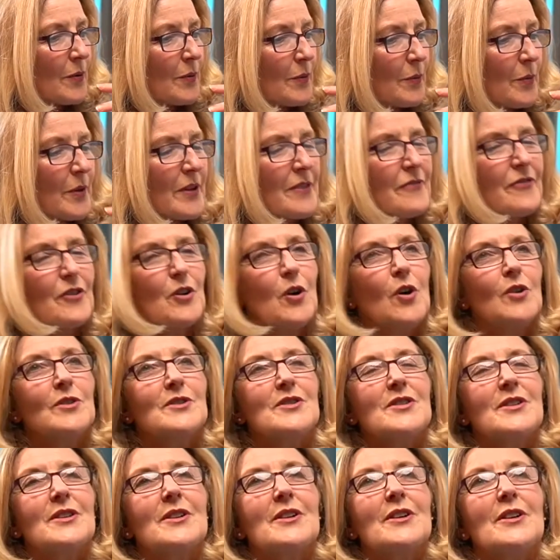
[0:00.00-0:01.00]
you've
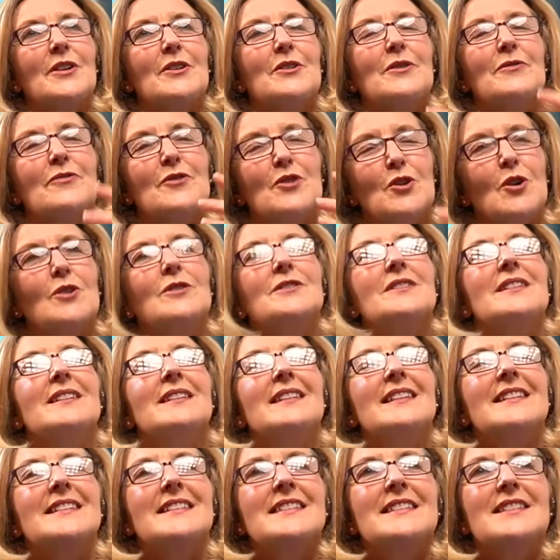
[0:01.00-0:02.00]
got to
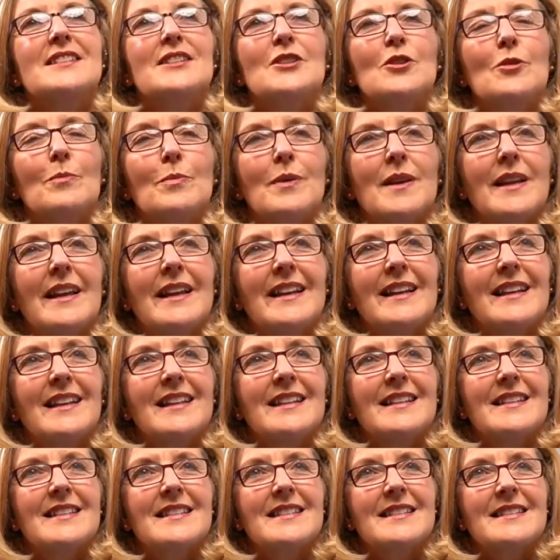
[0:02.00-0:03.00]
listen to your
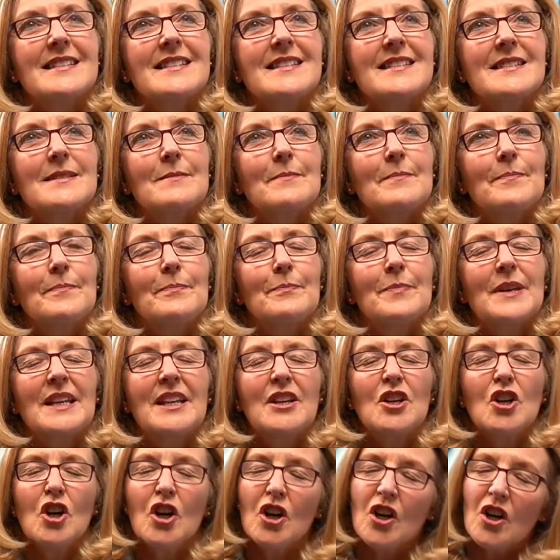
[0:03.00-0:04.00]
playlists,
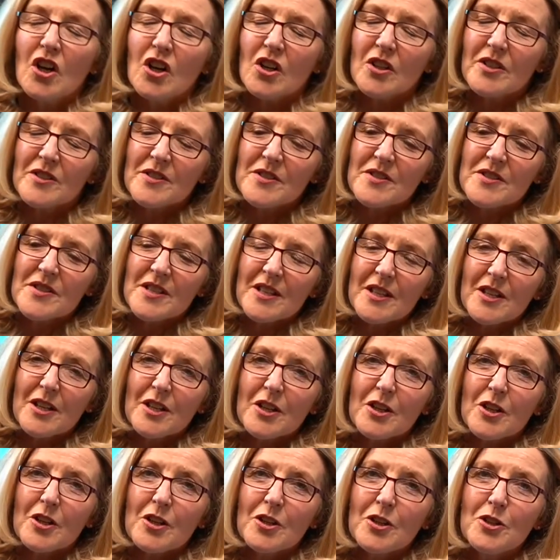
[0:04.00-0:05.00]
because
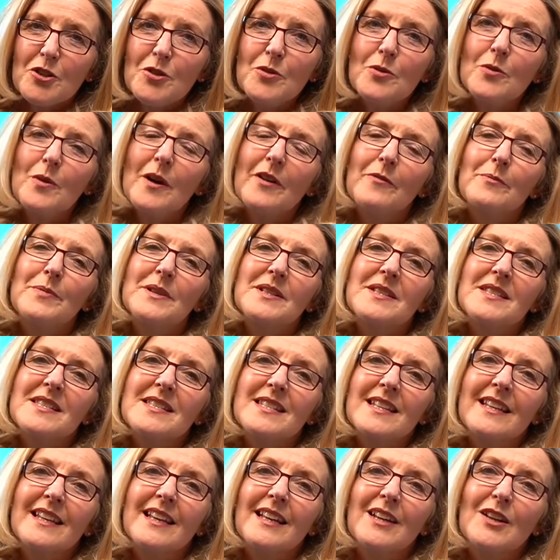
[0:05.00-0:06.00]
you have been
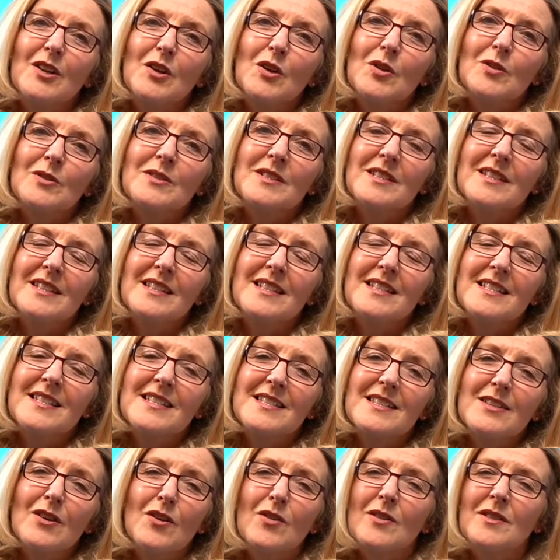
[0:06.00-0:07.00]
singing along to these
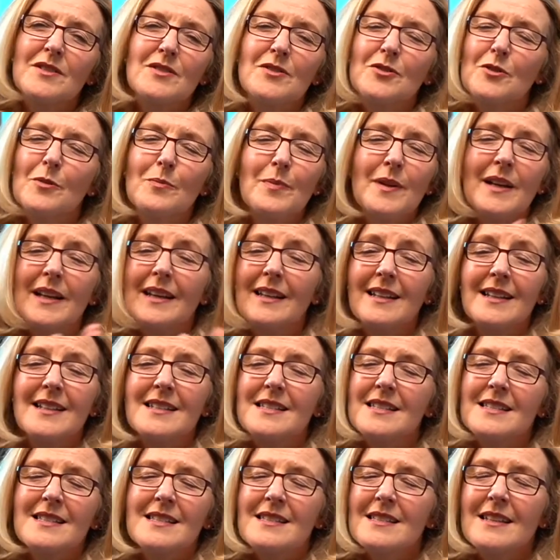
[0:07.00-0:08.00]
songs on your
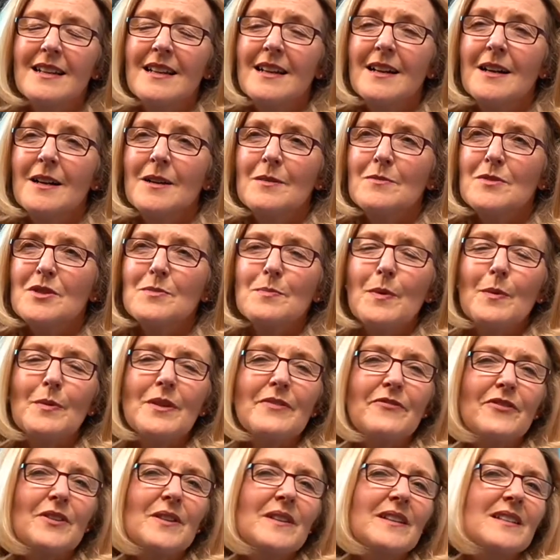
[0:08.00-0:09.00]
playlists, most probably
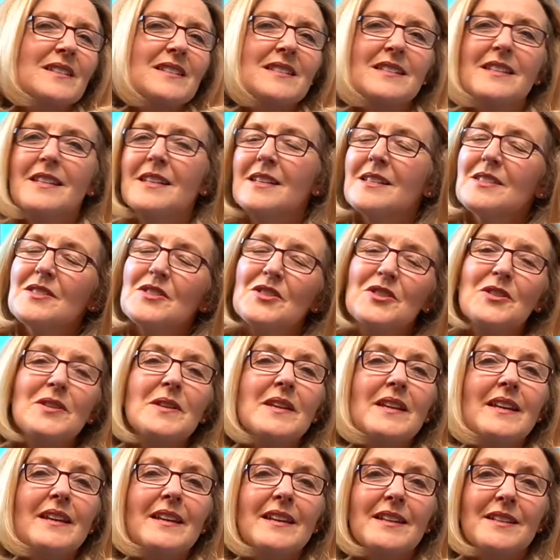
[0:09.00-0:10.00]
for years and years and
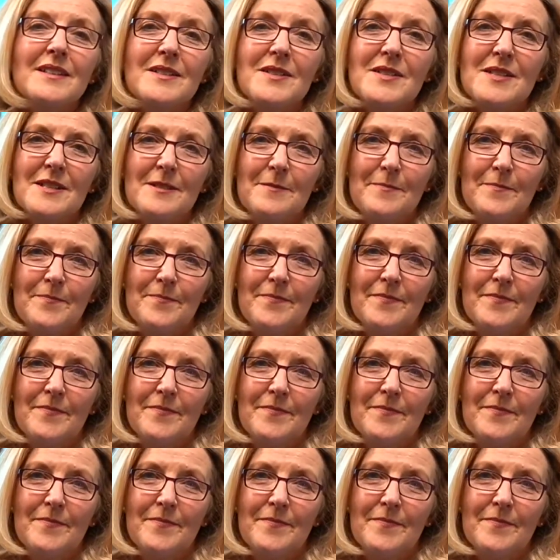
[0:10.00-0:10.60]
years.